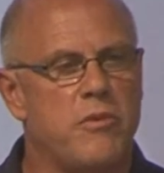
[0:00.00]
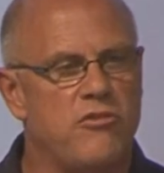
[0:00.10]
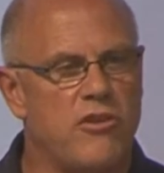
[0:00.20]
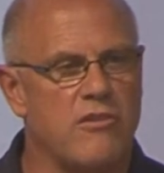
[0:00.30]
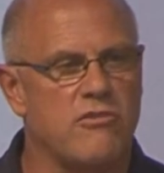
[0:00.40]
been
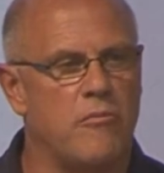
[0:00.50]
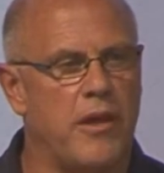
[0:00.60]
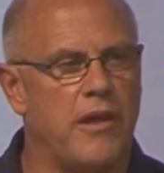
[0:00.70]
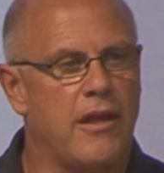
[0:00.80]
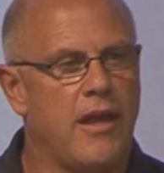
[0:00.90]
just to
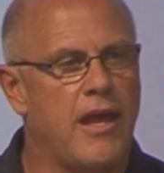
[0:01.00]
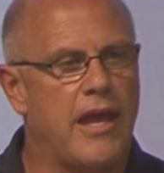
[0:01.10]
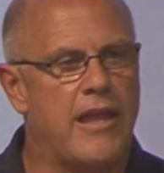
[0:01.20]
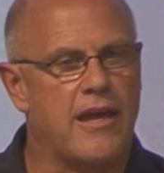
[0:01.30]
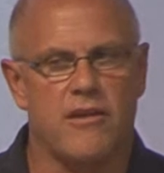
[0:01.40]
me,
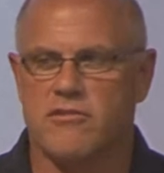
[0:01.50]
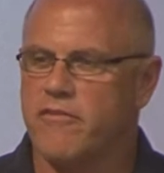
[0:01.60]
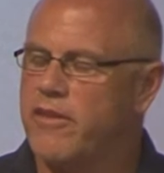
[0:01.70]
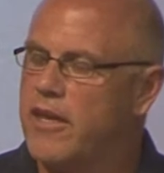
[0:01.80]
and that kind of stuff.